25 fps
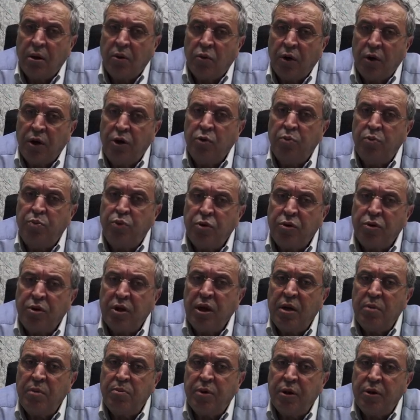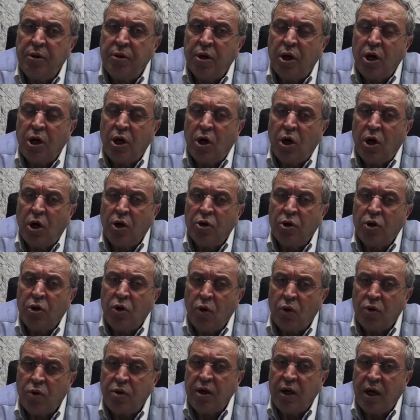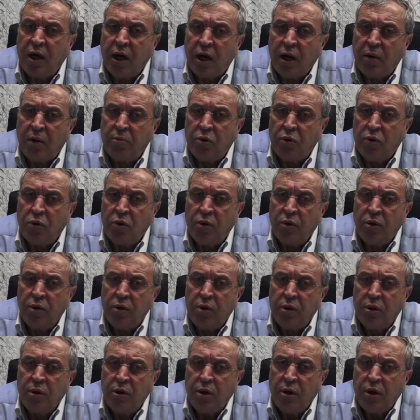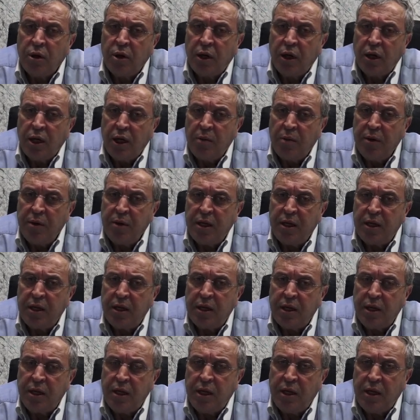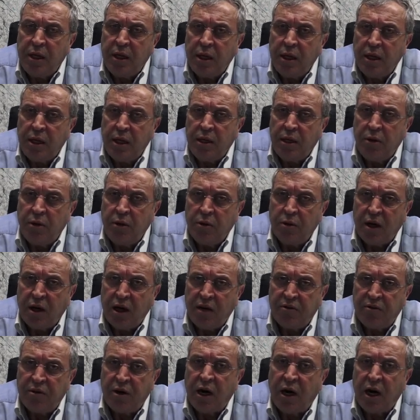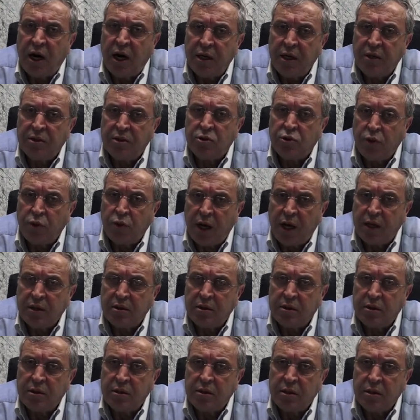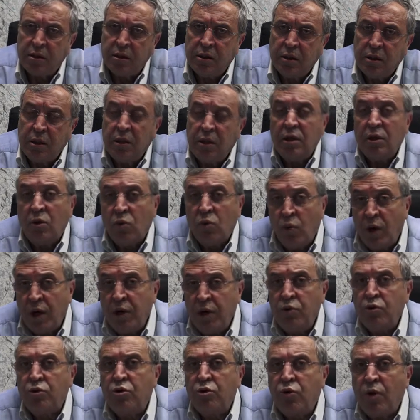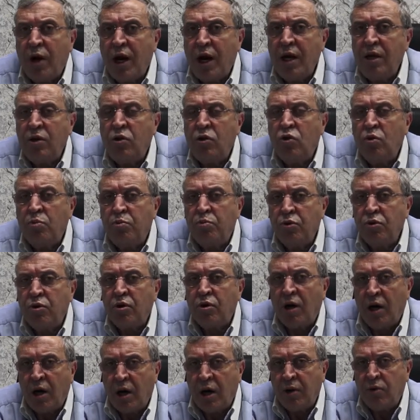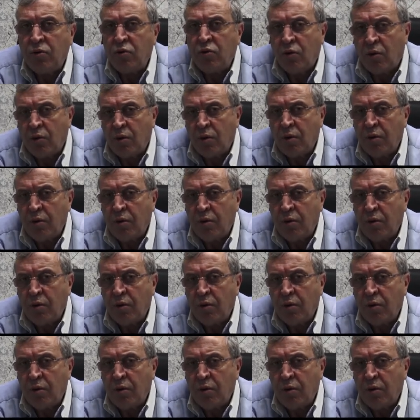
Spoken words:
When you put an implant on the cortical bone, immediately you have a high stress when you try to put a high torque.